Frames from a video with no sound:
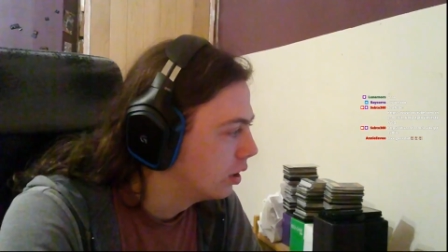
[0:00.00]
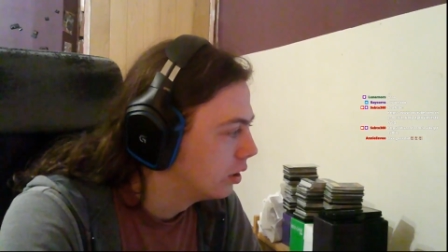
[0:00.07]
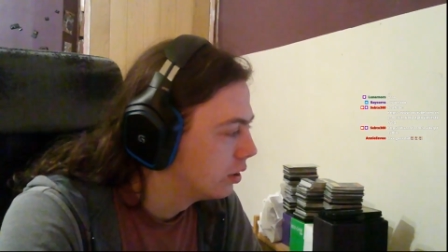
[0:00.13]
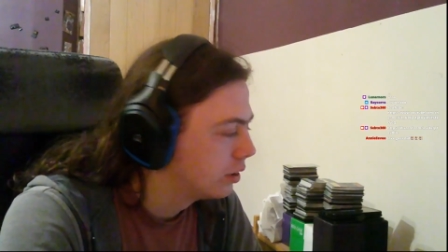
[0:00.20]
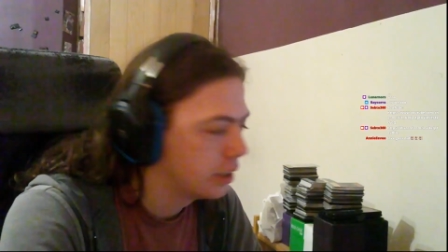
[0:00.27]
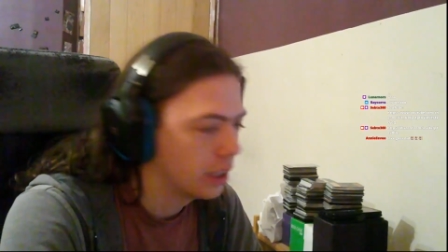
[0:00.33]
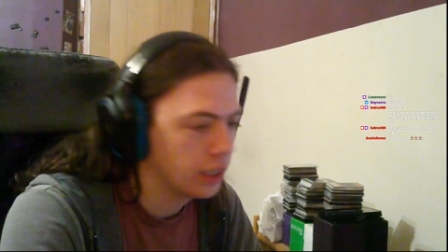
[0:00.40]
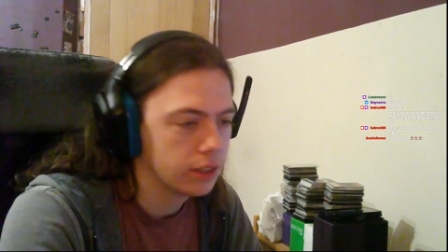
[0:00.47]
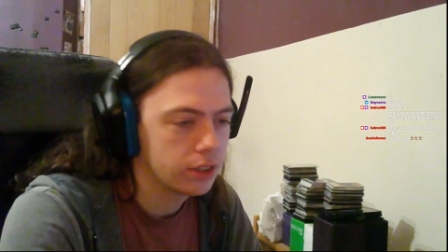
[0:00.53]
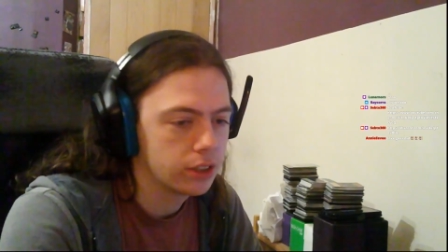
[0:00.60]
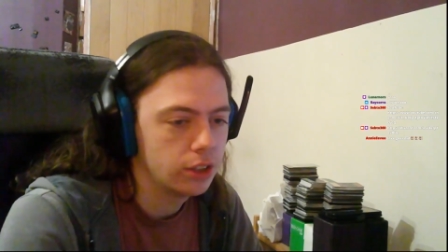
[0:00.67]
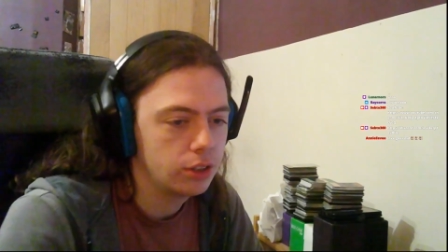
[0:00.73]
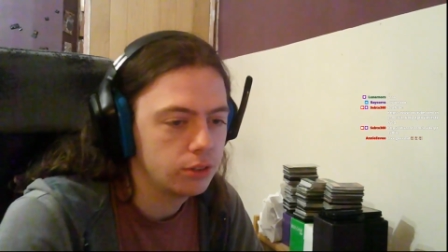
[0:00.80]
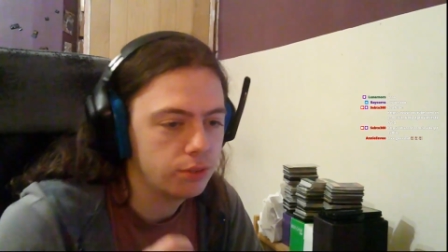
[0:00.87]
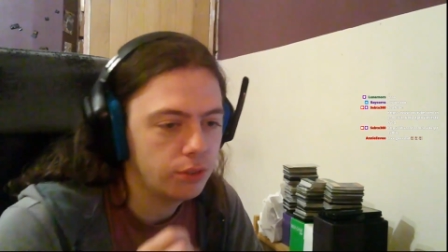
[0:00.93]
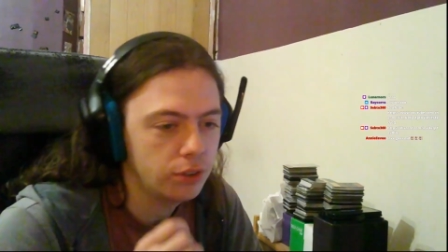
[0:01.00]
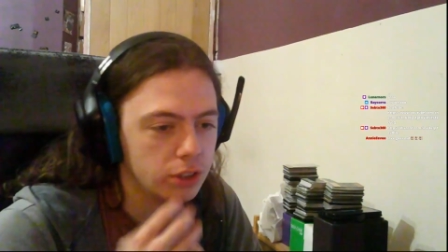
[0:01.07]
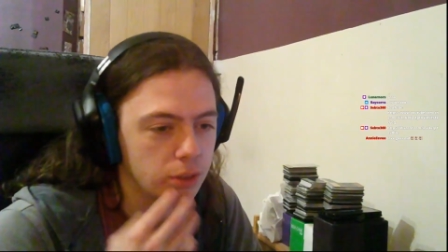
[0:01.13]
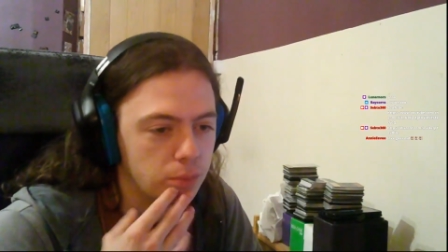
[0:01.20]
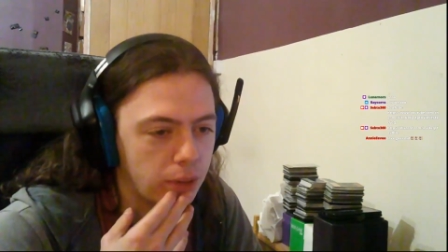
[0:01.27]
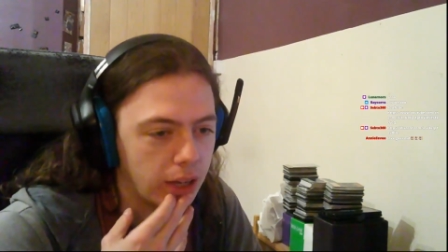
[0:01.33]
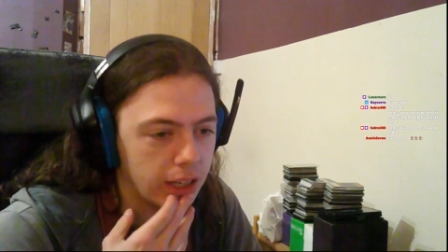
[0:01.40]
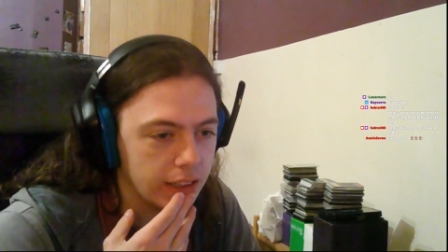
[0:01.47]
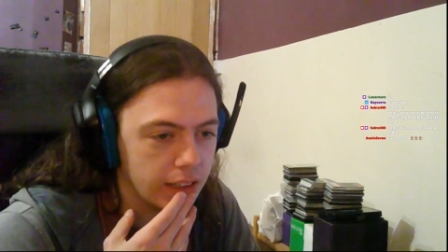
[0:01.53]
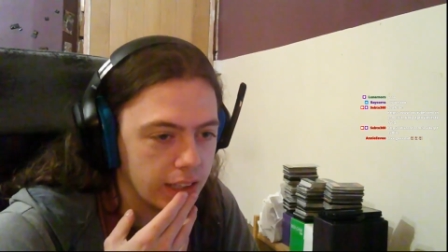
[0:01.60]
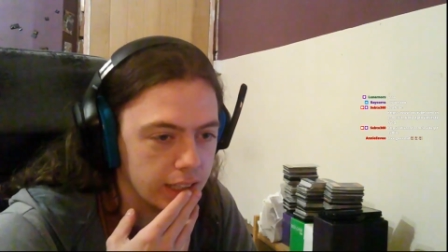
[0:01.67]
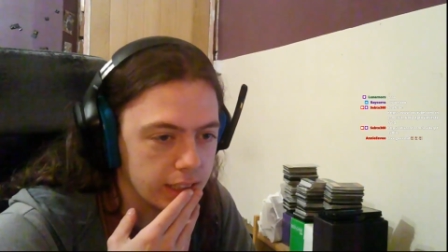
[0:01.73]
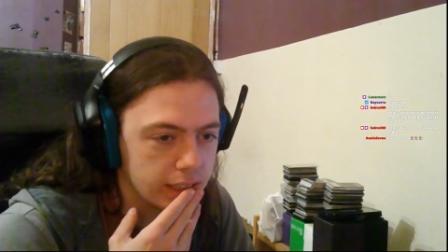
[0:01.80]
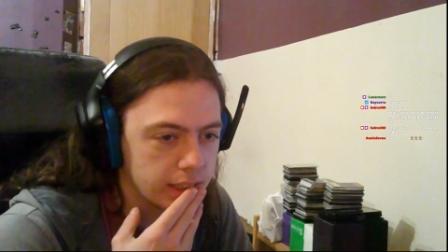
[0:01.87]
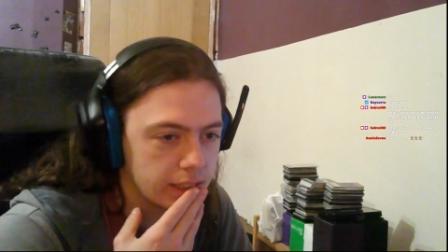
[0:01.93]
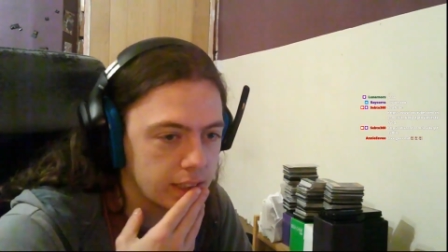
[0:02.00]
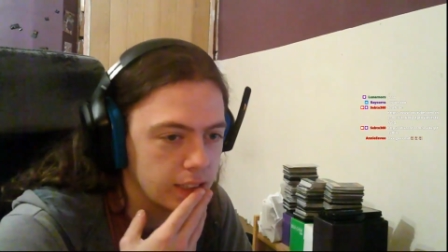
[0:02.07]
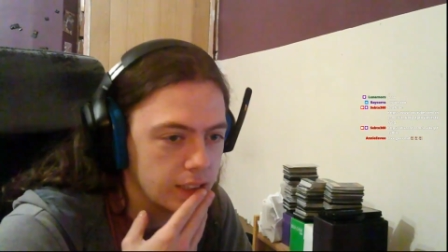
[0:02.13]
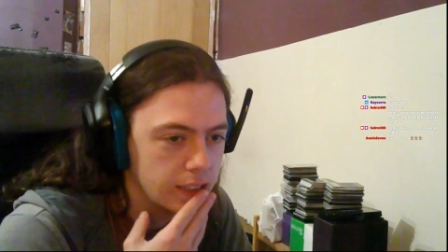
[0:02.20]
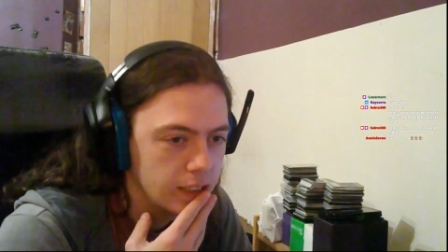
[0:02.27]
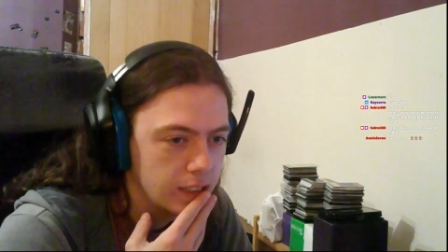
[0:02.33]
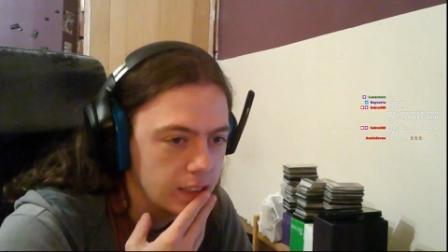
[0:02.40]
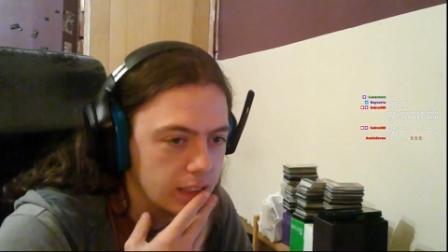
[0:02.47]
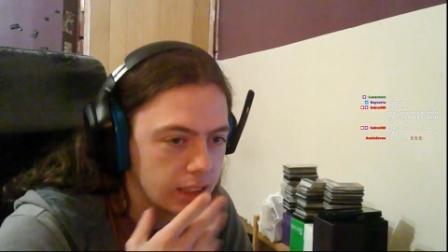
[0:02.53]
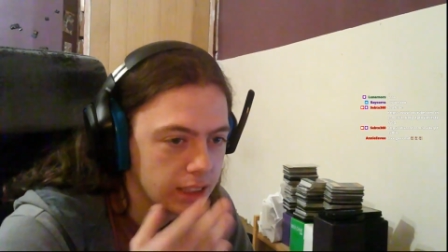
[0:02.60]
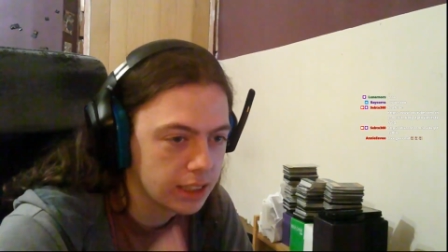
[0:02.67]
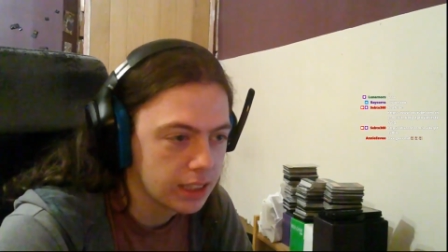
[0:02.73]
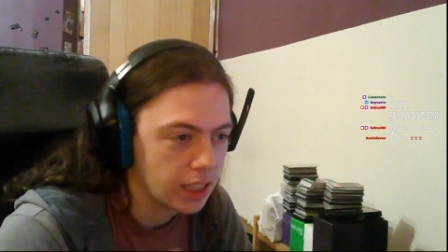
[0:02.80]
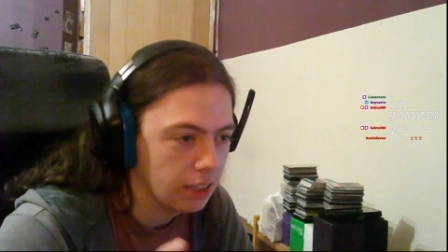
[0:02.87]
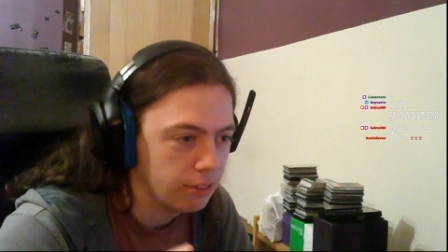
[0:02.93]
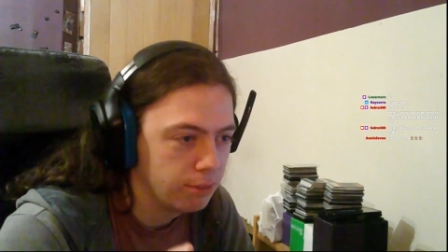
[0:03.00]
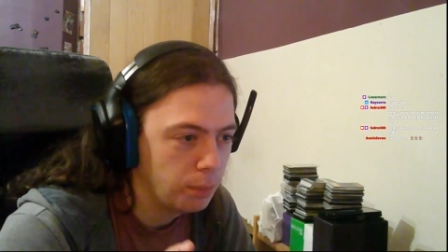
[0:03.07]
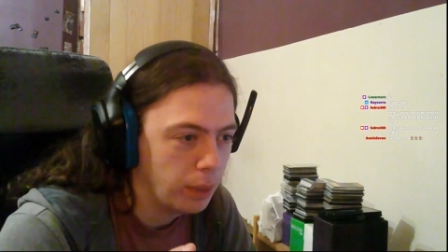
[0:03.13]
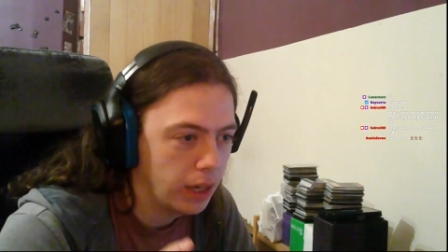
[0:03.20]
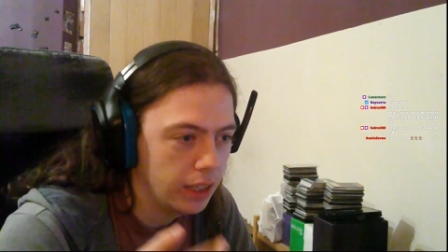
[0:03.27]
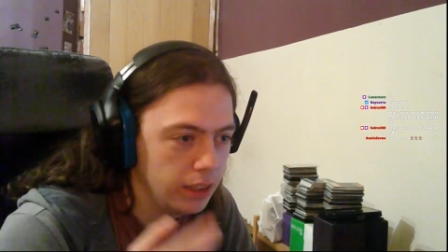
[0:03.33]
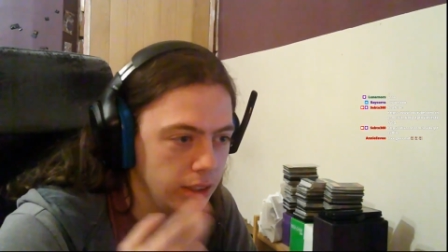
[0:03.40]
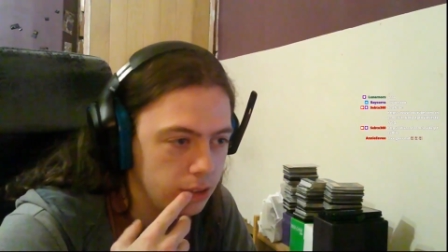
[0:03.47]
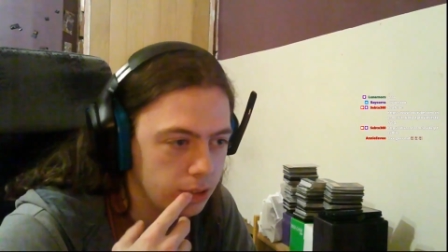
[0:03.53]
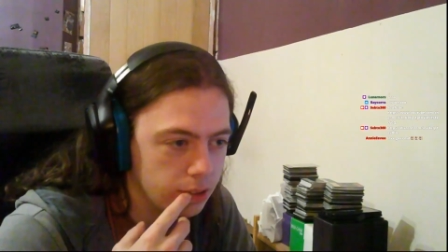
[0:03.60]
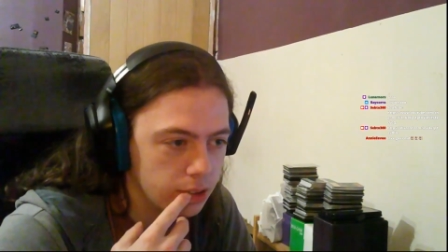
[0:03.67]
Yeah, so for the ban list, Scythe ban